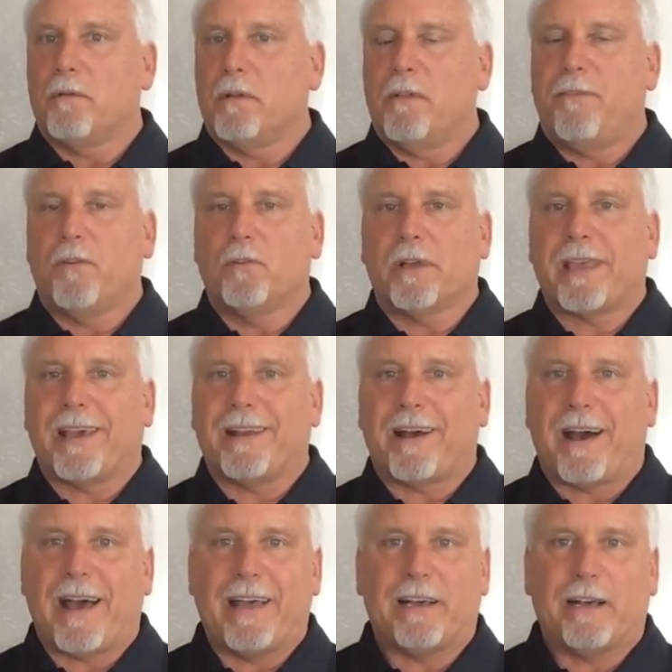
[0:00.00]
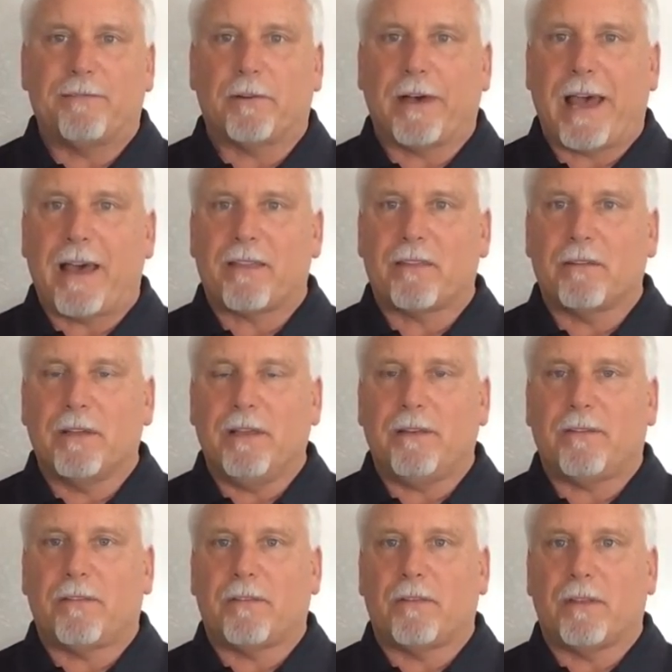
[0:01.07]
if you look at high-level
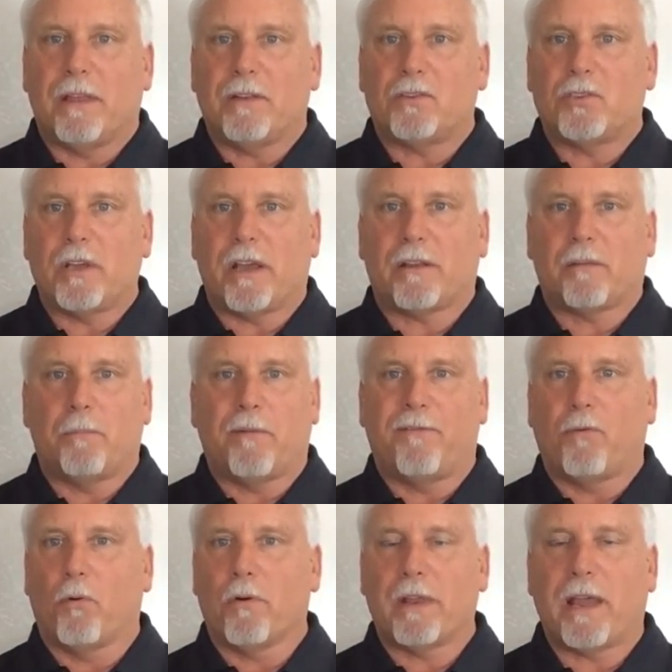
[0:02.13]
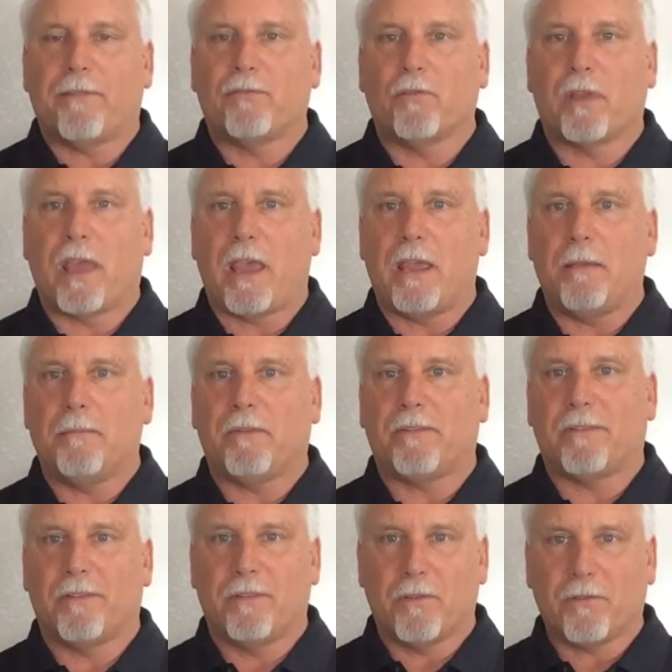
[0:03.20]
athletes get checked before and after
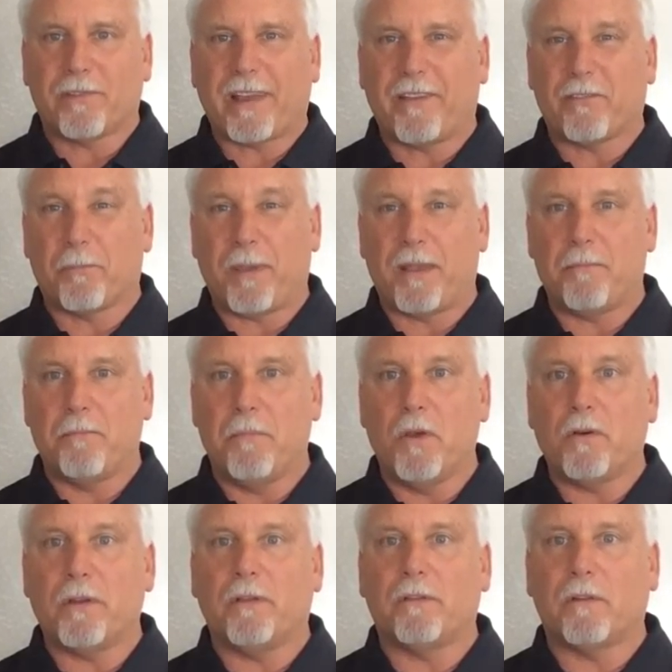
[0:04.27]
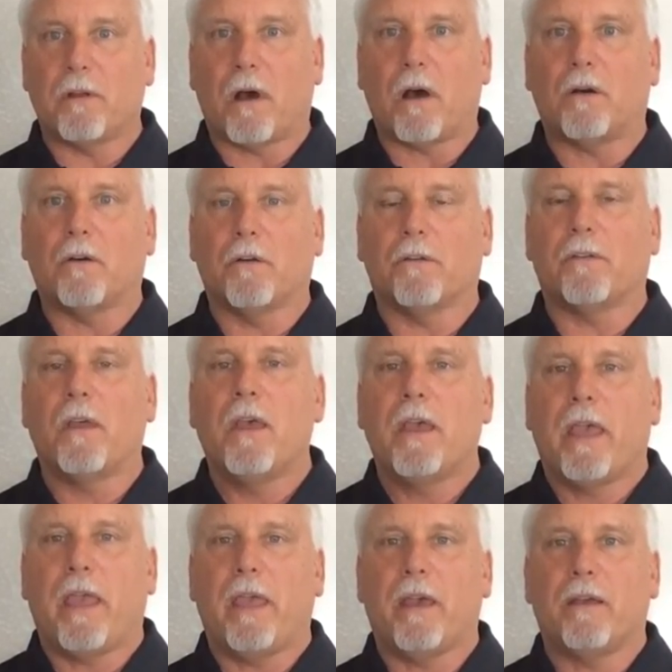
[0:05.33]
games, those guys are paid millions of dollars,
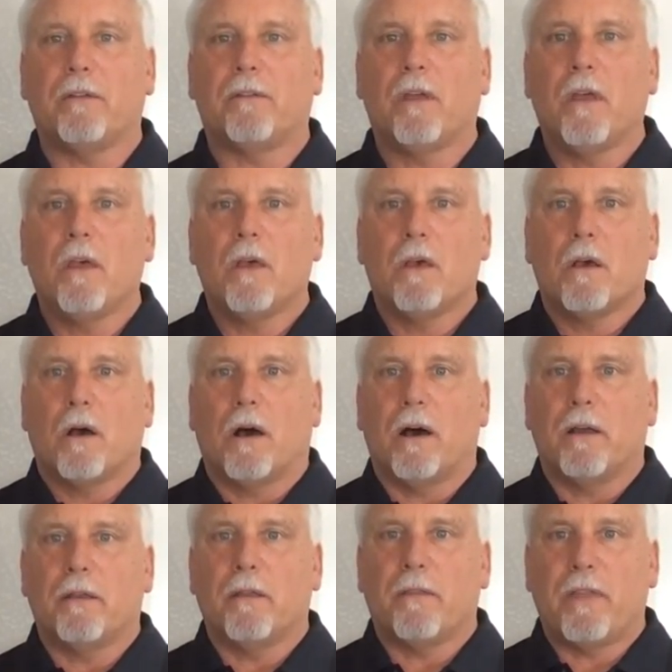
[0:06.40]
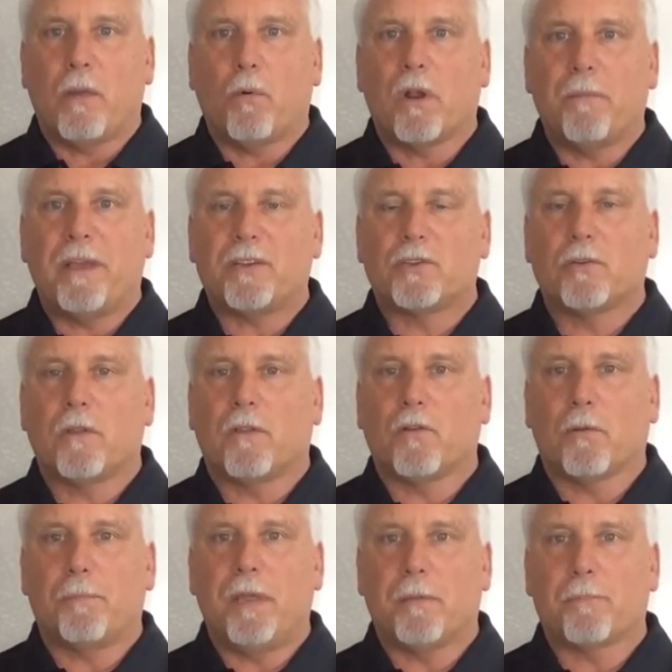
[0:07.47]
and they want to make sure that
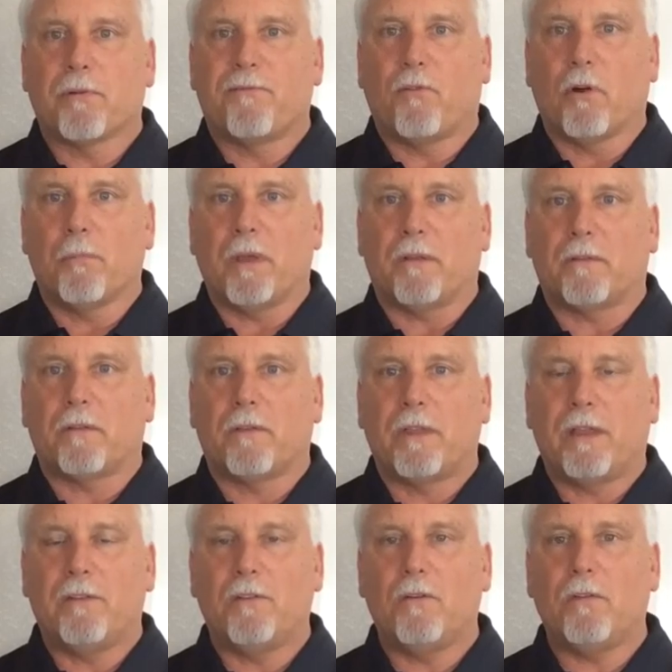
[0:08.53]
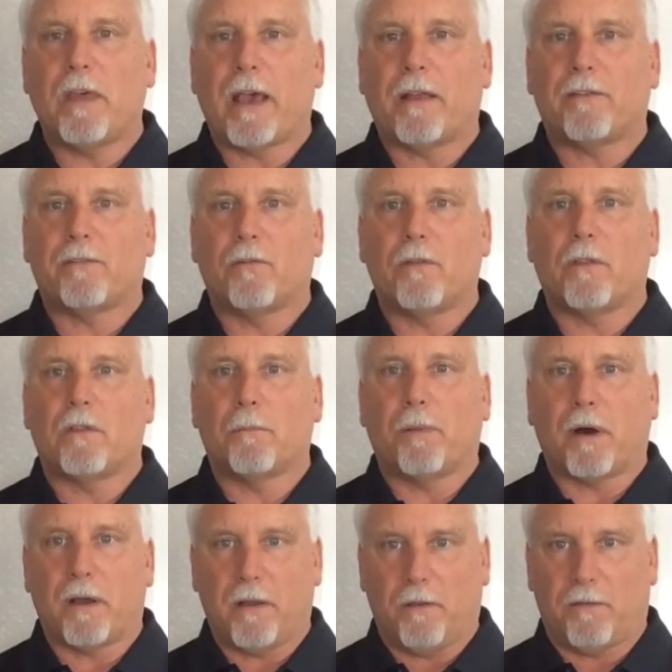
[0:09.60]
they're at peak performance. They do that so that the
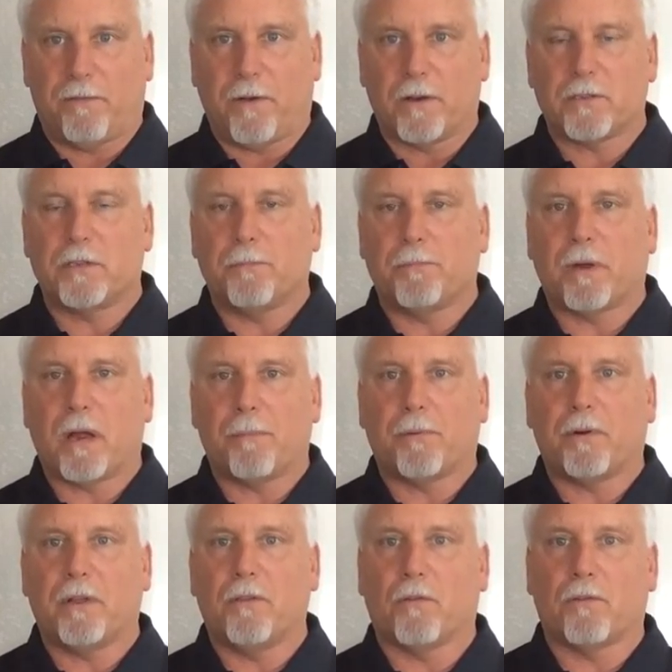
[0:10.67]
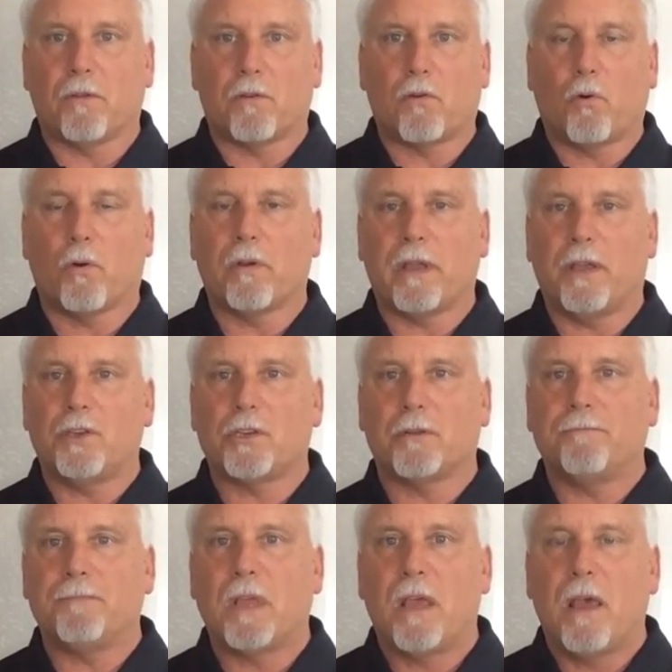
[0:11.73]
body is functioning properly, there's good
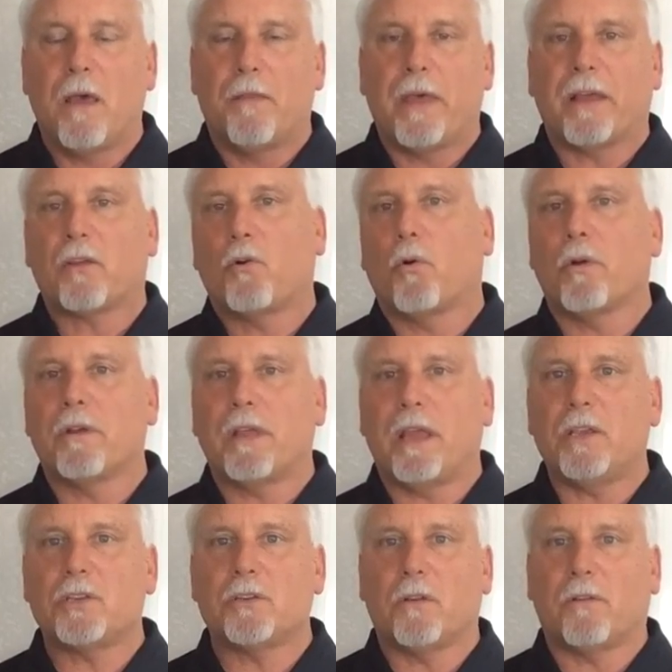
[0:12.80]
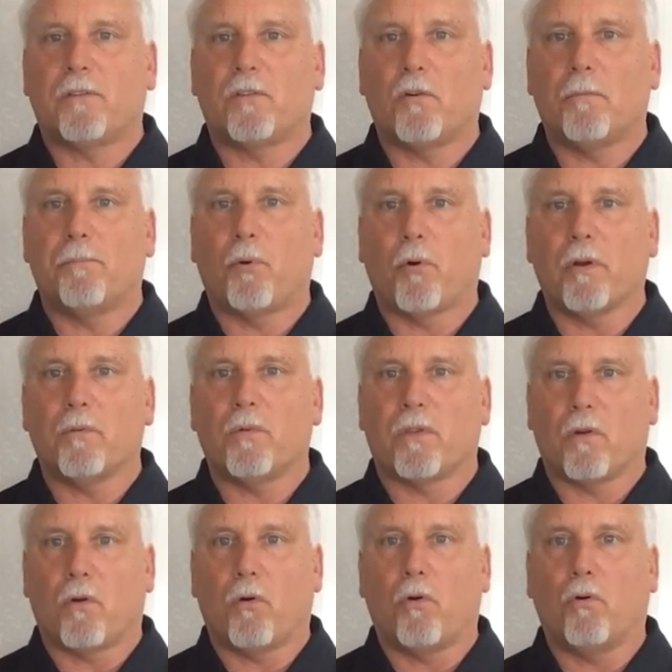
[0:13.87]
coordination. That coordination is so important with
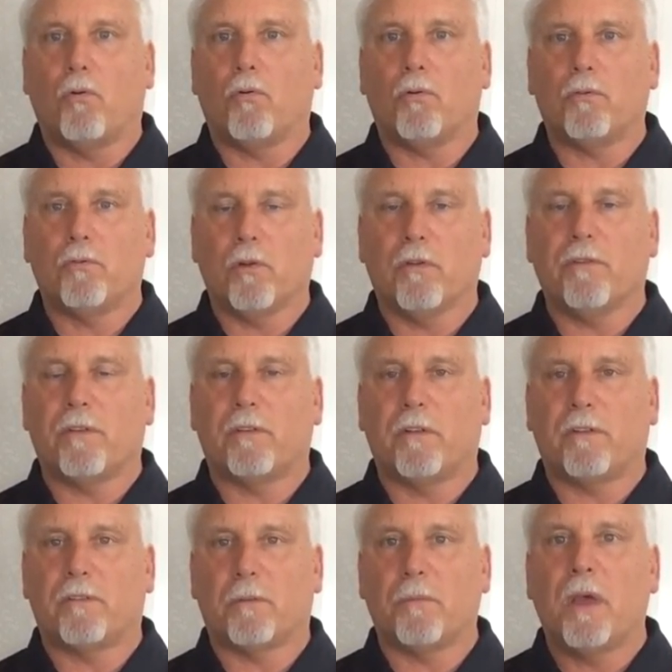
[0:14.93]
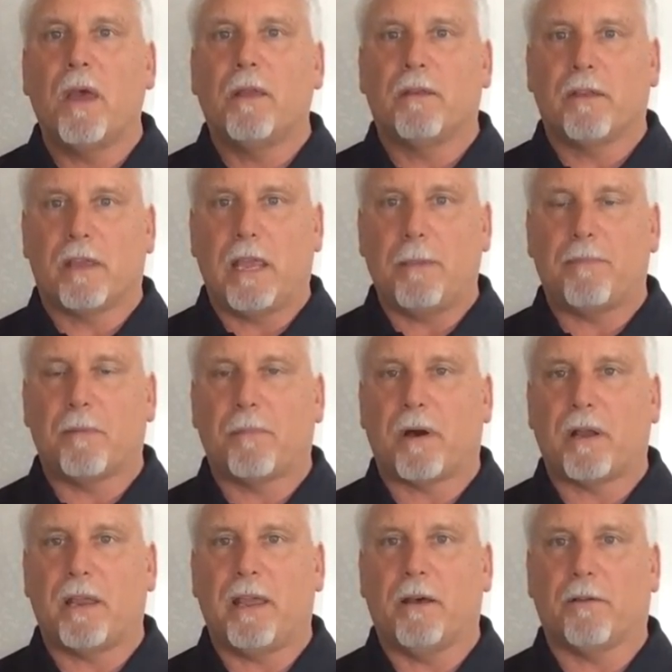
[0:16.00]
our whole nervous system to keep the
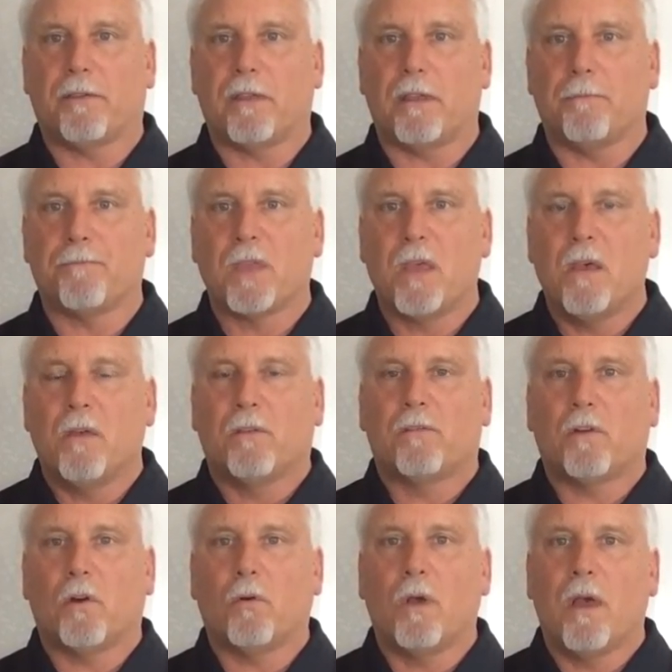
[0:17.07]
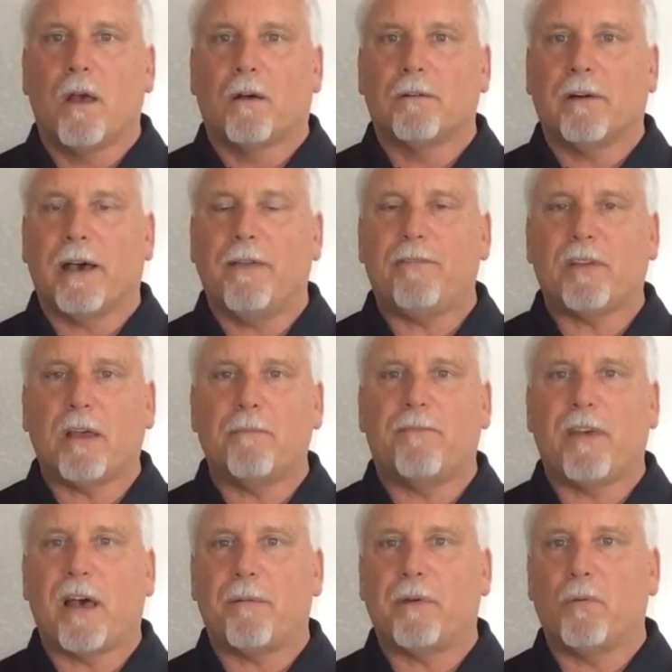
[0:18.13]
body healthy. So lifetime
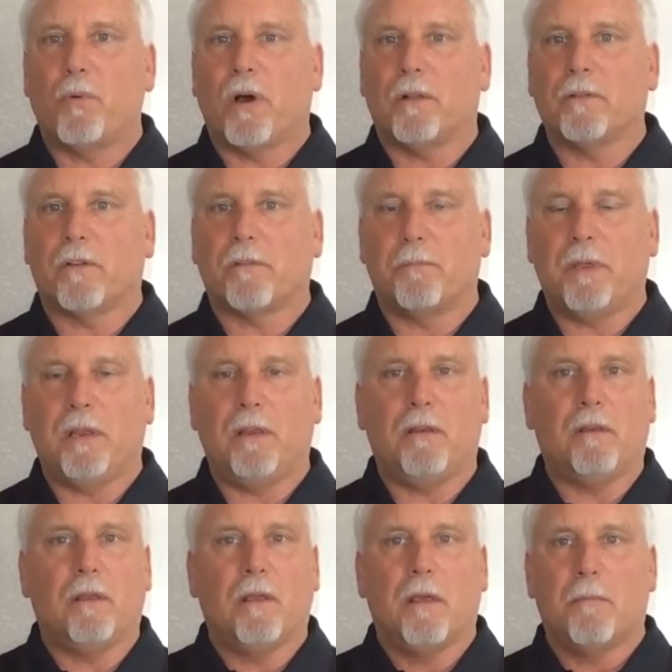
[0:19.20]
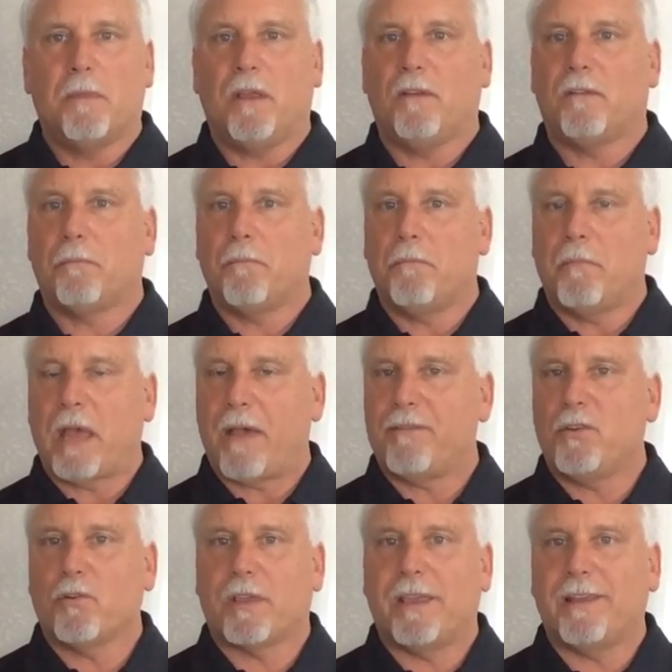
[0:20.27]
family wellness means
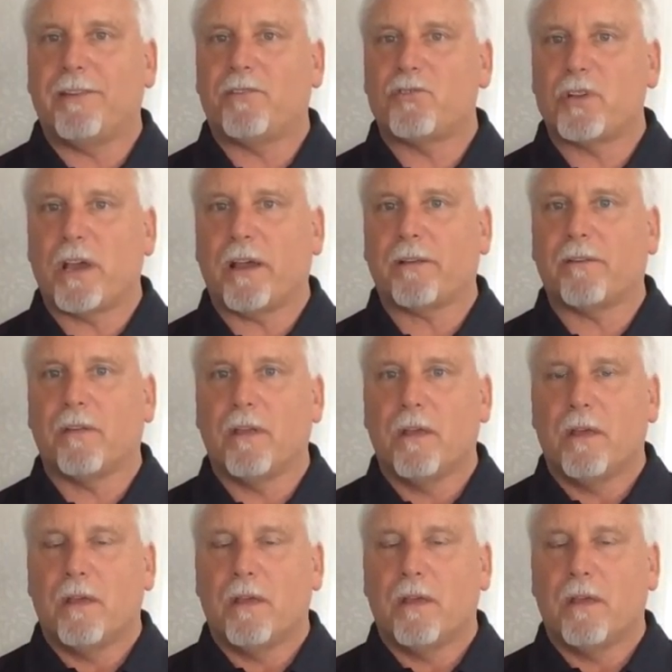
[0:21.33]
having your kids checked,